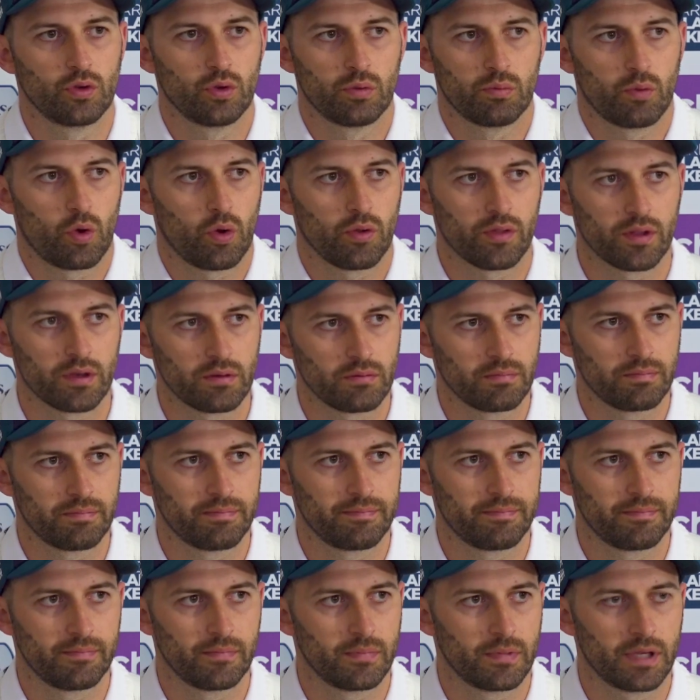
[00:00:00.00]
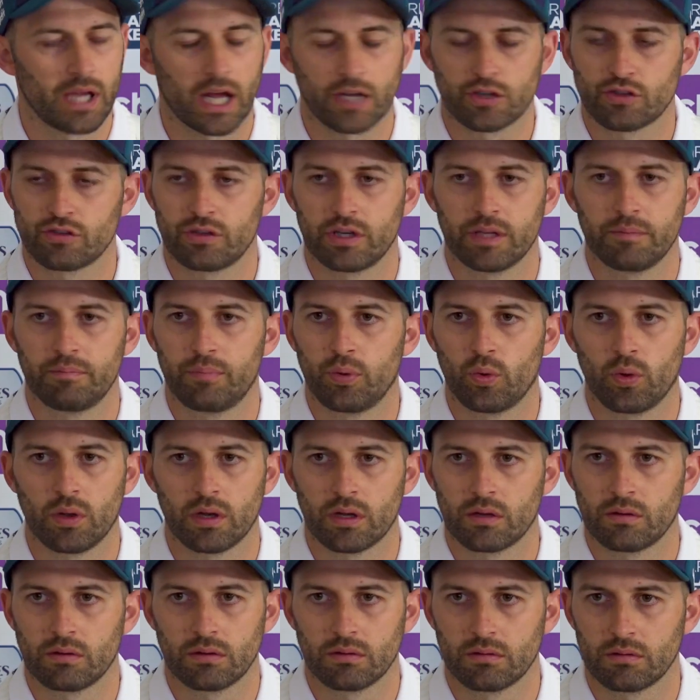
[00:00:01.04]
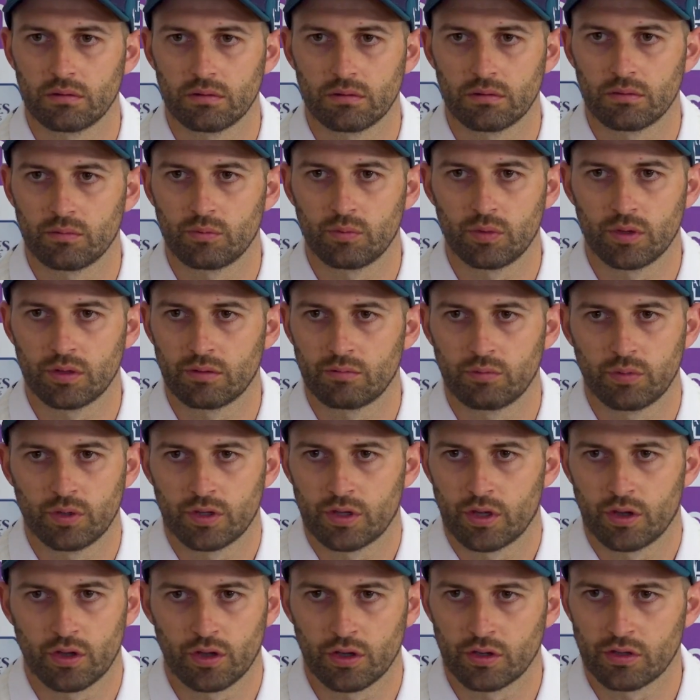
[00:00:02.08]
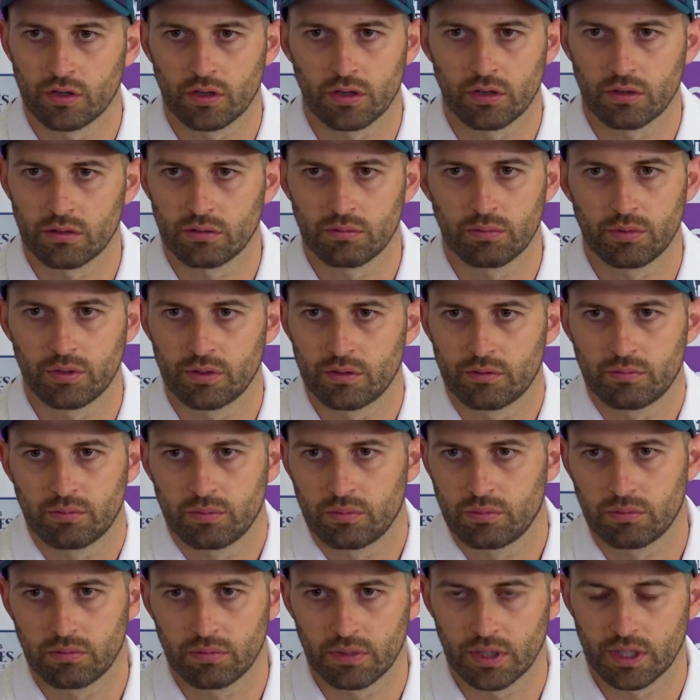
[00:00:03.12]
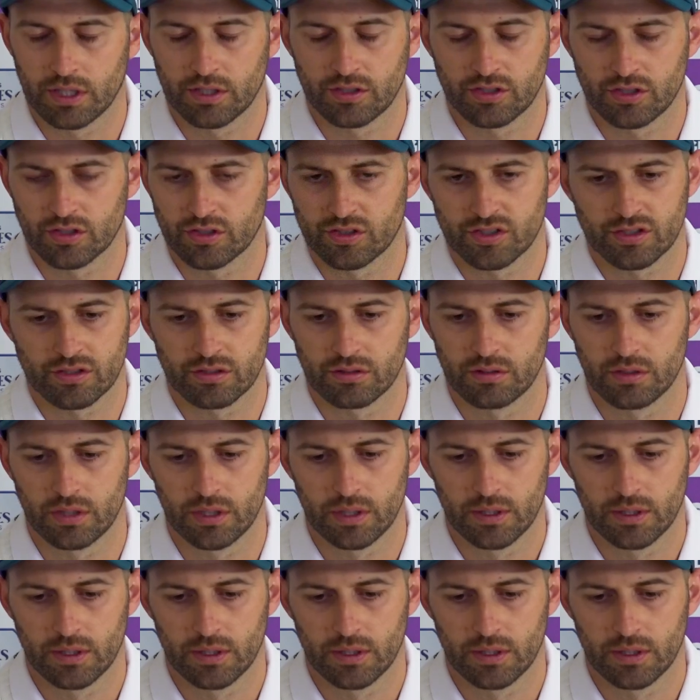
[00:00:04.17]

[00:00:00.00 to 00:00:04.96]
more than naturally bowling would hurt or would. It just